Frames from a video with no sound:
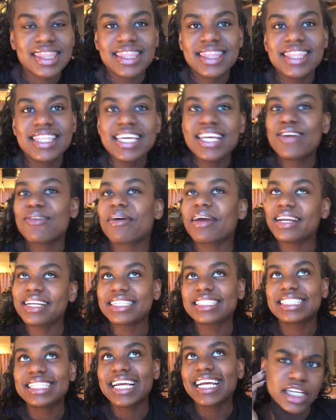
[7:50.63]
the
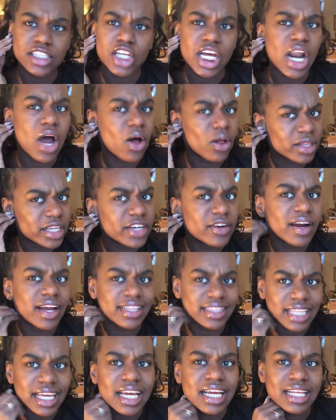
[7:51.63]
greatest thing I've done all year, I
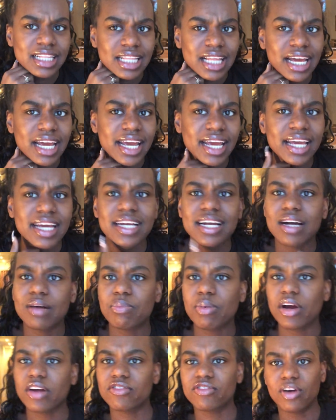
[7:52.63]
think. Like,
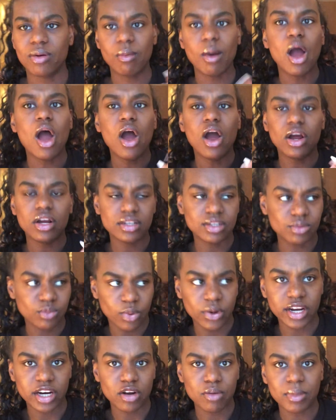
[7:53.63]
apart from
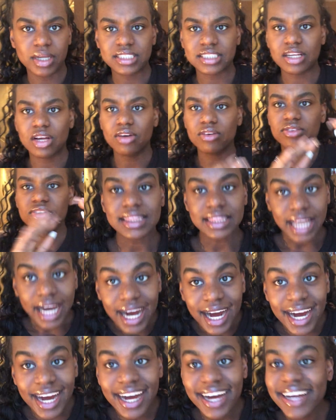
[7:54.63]
working on myself,
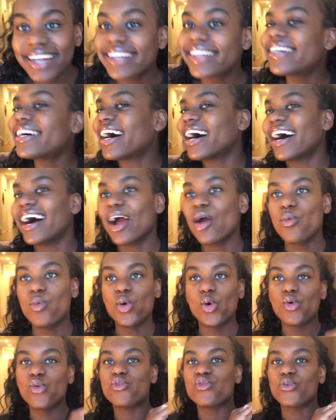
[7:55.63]
that I
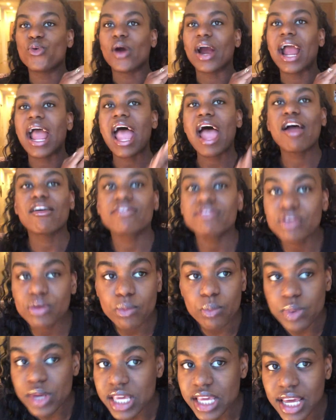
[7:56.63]
will forever
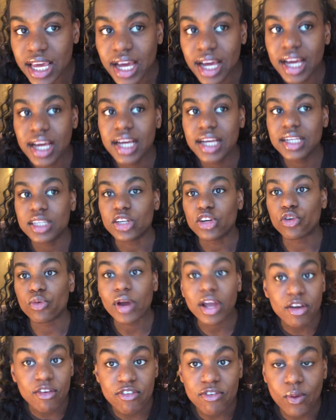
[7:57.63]
be
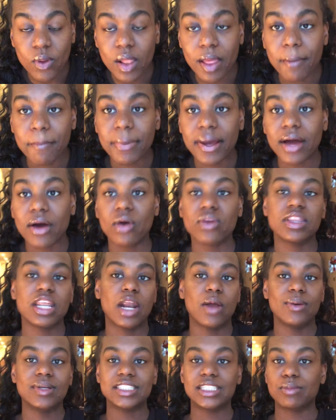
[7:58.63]
grateful about, that
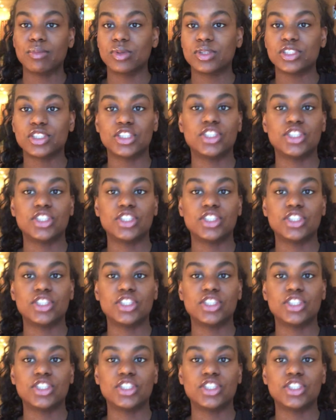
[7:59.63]
I was able to